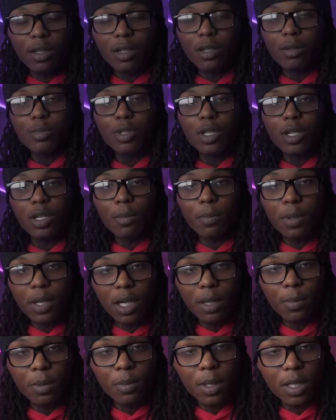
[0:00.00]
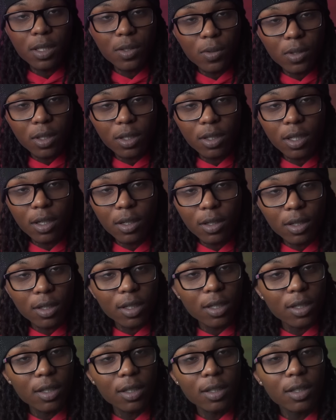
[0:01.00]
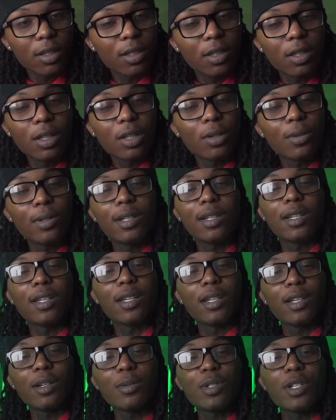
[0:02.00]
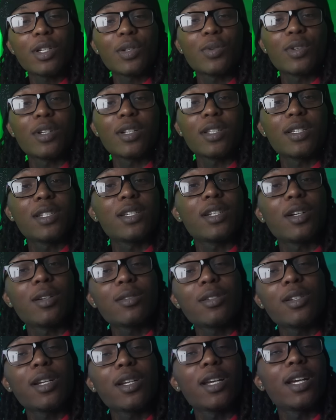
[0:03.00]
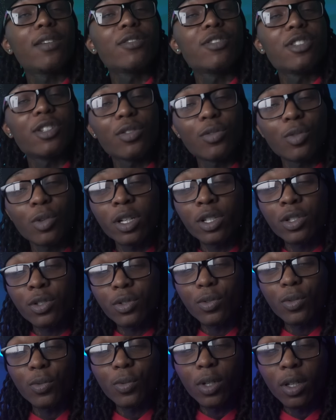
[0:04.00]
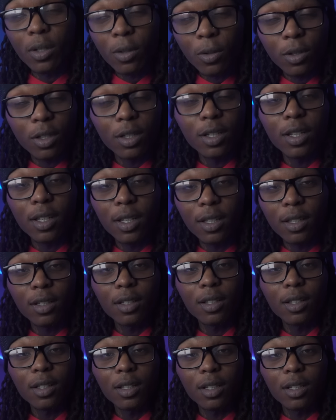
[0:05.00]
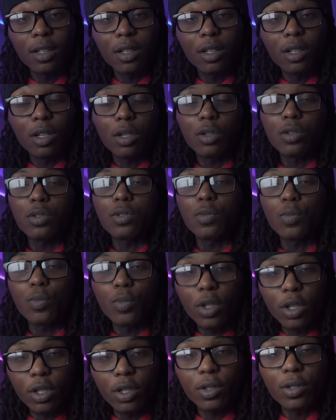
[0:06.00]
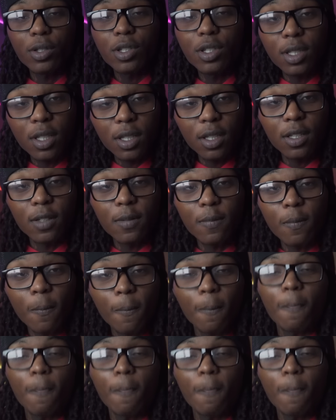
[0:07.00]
I'm trying to pop it by 2030, nigga. What the hell? I'm trying to run this shit. I'm trying to have generational wealth, nigga. On some real shit.